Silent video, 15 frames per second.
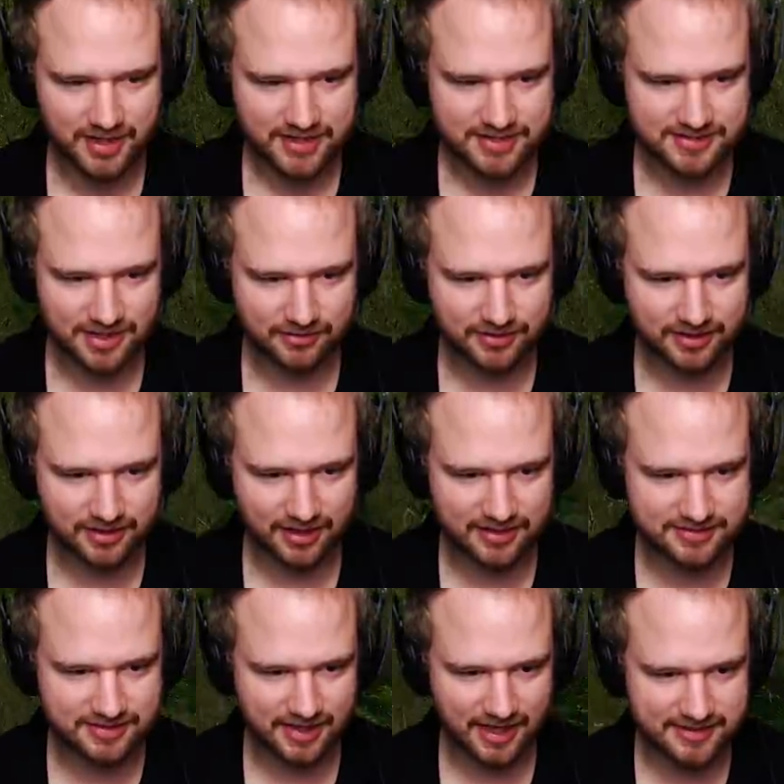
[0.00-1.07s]
Saren
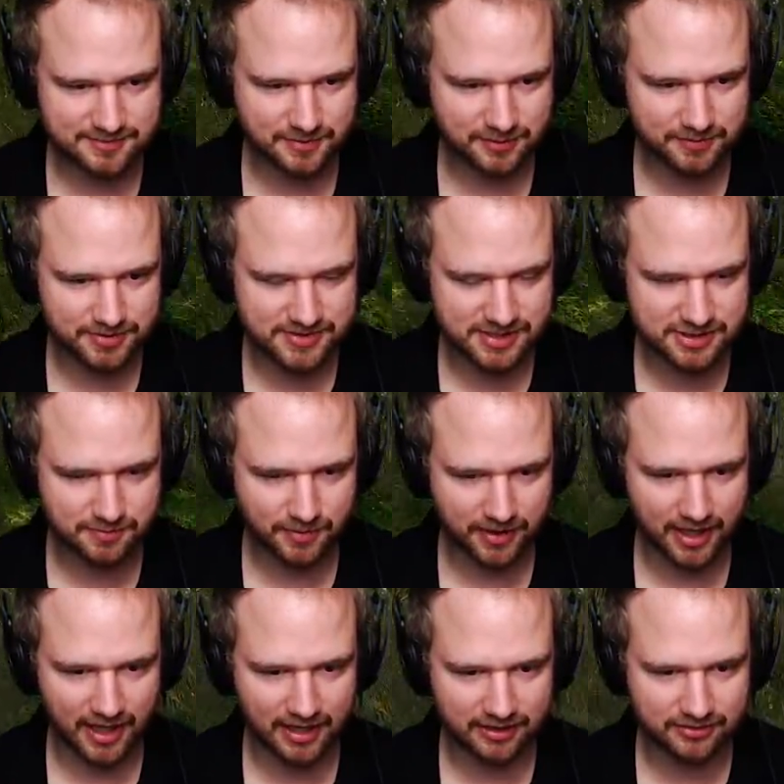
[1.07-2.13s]
Castle has been besieged by
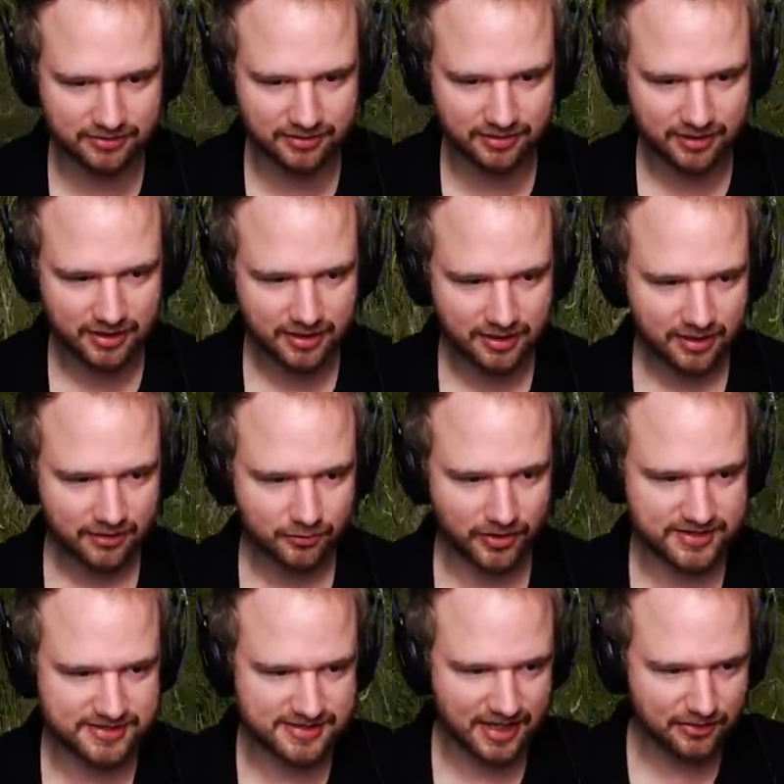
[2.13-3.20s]
Hakon. Wait,
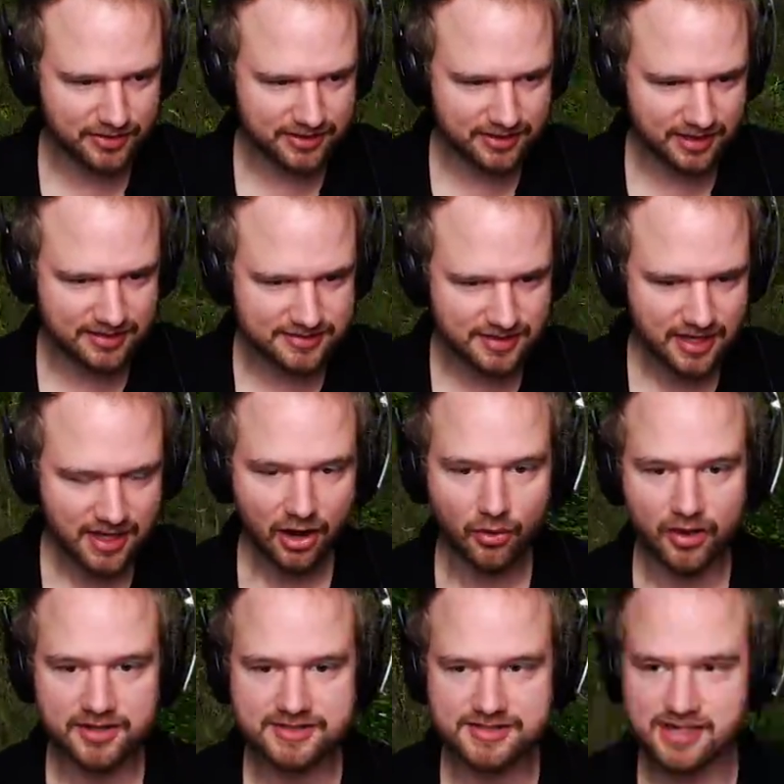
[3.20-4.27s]
Saren Castle? Oh,
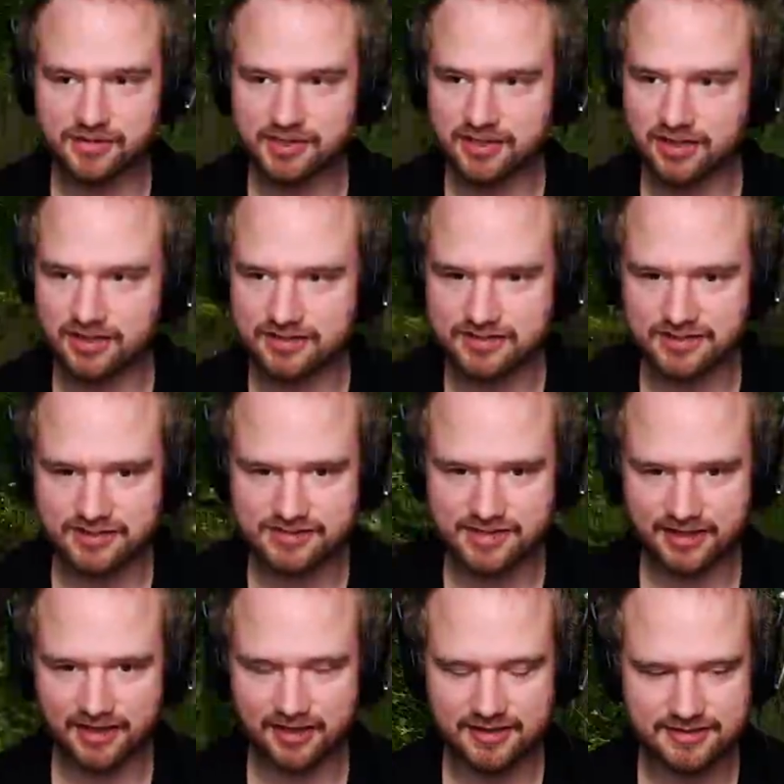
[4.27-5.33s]
Saren Castle is a
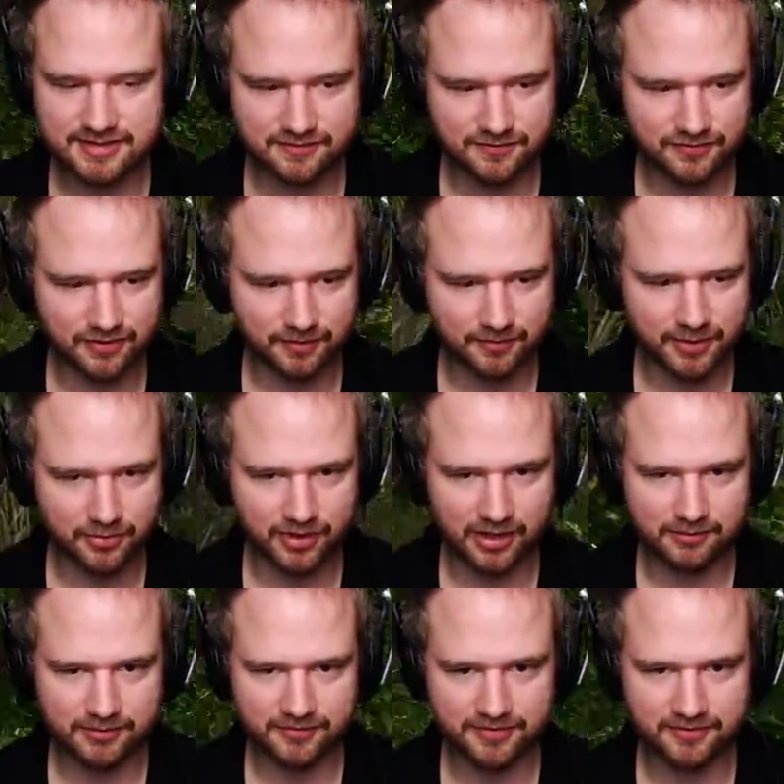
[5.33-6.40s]
castle from the
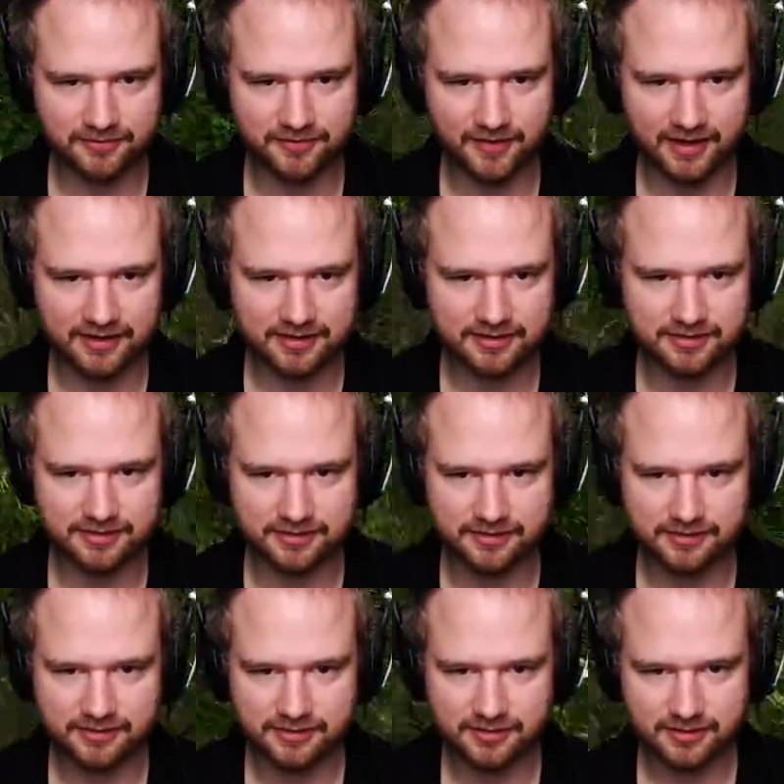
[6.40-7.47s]
Realm of the Falcon,
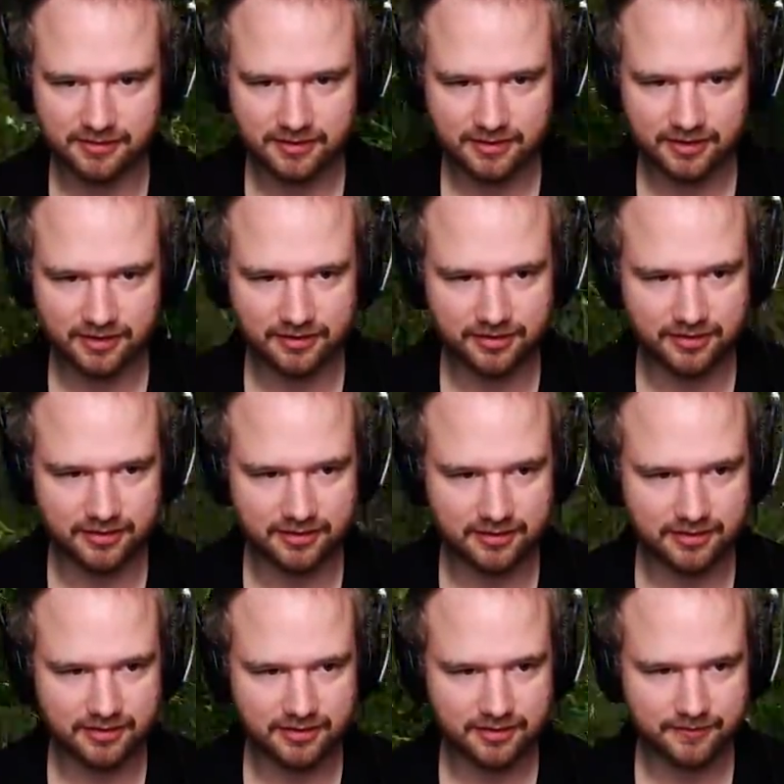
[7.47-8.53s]
I
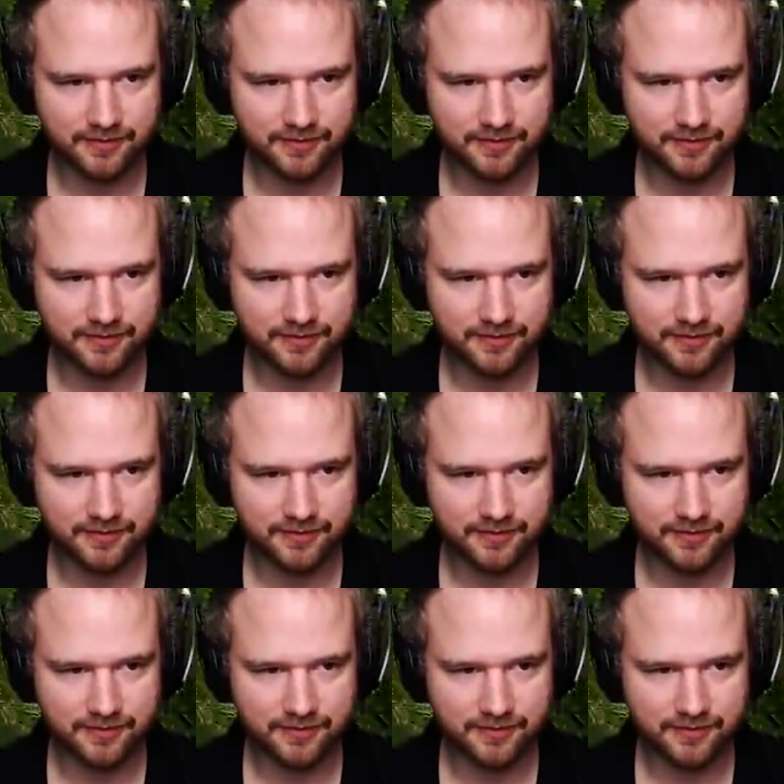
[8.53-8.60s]
think.